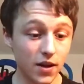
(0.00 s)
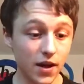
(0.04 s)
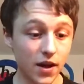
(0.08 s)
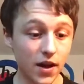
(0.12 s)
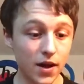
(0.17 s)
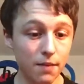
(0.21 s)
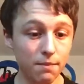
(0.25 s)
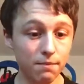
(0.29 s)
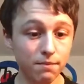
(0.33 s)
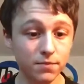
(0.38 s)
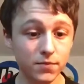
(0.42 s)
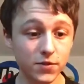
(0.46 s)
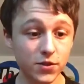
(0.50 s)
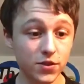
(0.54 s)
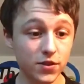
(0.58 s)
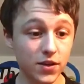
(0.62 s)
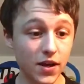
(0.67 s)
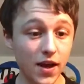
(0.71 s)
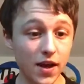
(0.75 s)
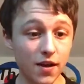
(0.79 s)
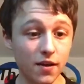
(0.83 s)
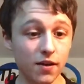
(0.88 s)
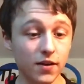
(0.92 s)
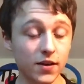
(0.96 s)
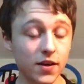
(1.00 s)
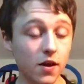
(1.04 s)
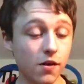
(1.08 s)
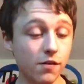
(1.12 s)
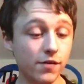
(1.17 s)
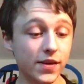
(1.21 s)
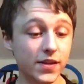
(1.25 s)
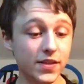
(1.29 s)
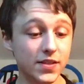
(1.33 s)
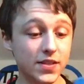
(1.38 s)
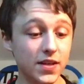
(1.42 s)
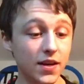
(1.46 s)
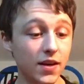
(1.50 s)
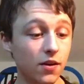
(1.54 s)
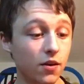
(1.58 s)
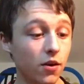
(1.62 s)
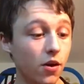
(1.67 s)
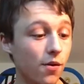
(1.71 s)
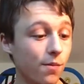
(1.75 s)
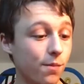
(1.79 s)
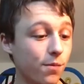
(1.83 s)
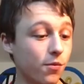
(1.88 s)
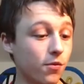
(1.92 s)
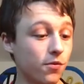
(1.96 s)
So yeah, I can't really say a
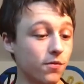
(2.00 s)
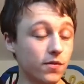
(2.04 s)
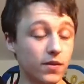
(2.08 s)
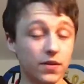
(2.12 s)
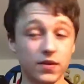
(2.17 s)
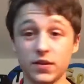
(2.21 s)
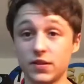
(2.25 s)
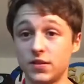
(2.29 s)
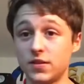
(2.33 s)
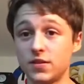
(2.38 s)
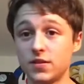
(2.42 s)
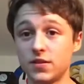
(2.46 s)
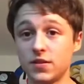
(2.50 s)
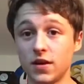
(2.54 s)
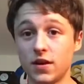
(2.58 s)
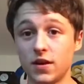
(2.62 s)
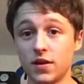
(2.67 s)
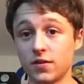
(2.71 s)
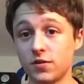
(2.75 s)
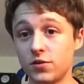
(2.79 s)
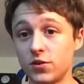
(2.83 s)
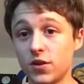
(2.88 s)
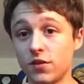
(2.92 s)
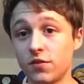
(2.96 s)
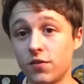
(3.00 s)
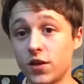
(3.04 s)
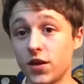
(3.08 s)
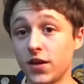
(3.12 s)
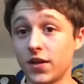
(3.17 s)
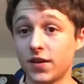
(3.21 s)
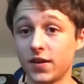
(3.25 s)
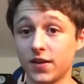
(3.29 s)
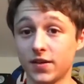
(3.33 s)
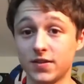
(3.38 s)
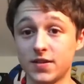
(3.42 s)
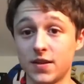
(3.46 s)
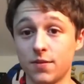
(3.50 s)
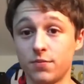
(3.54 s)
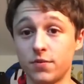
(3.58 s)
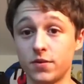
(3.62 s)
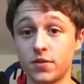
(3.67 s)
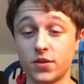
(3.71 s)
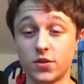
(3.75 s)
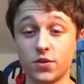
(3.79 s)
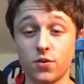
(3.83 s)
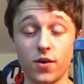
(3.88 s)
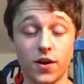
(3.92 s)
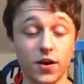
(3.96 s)
lot, but it's generally
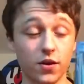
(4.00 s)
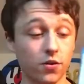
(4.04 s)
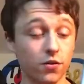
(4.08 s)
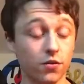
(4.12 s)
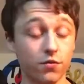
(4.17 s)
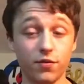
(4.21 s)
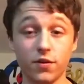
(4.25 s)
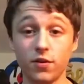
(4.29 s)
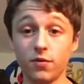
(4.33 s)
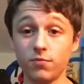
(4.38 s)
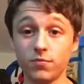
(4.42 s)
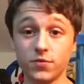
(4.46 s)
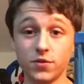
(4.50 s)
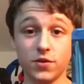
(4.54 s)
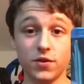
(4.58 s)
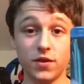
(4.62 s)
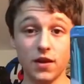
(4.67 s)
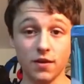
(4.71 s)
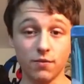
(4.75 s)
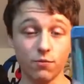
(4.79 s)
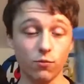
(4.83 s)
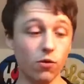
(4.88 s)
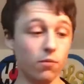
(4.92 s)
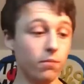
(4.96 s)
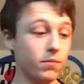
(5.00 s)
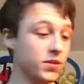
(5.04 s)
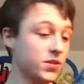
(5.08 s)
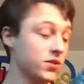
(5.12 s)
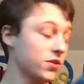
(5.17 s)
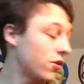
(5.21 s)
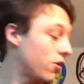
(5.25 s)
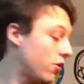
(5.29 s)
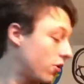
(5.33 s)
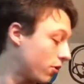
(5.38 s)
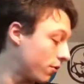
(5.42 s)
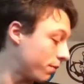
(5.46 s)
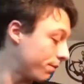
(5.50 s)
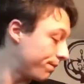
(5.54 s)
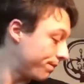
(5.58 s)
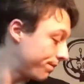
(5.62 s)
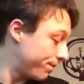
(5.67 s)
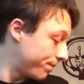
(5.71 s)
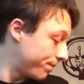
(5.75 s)
accepted as quite a good film, so yeah, One Missed Call.